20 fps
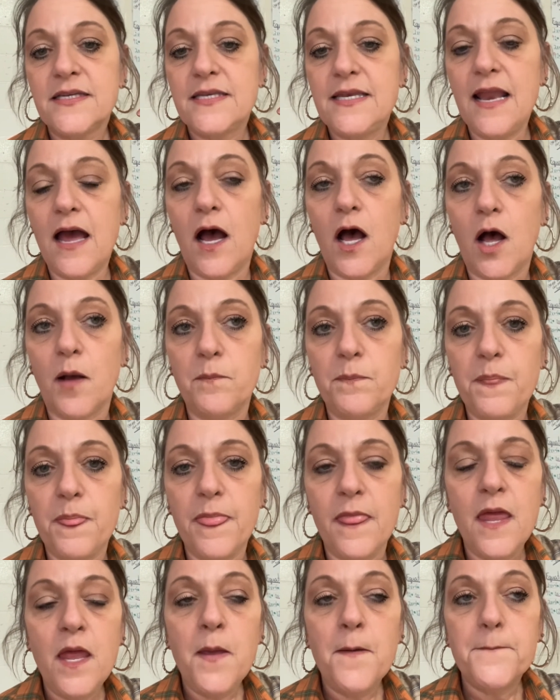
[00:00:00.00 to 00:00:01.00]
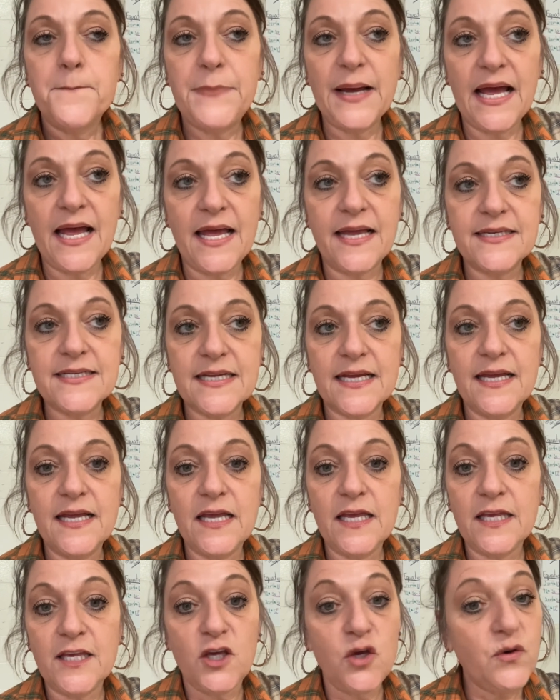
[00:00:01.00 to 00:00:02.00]
But
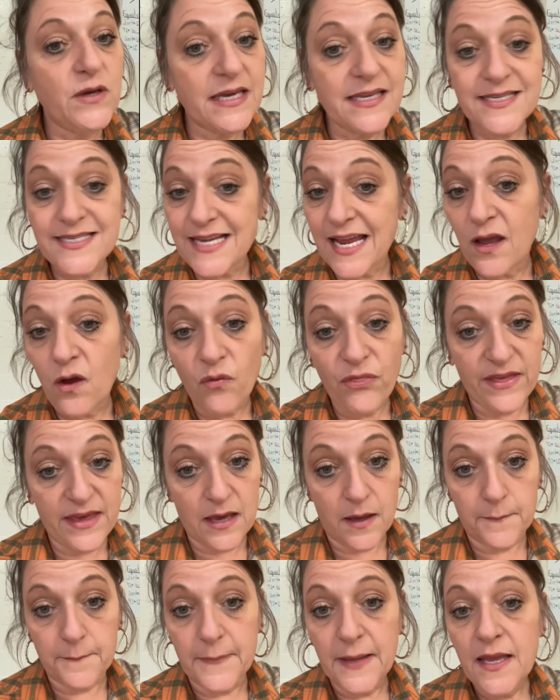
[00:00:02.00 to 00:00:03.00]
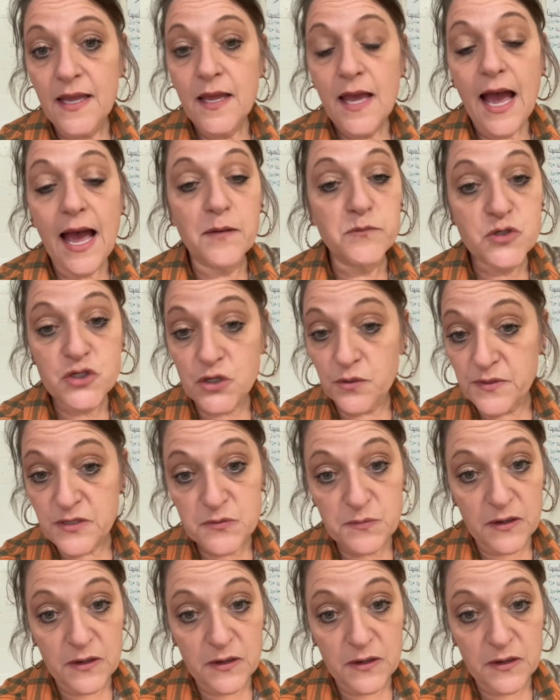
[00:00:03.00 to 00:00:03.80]
you can tell them, I'm sure Ms.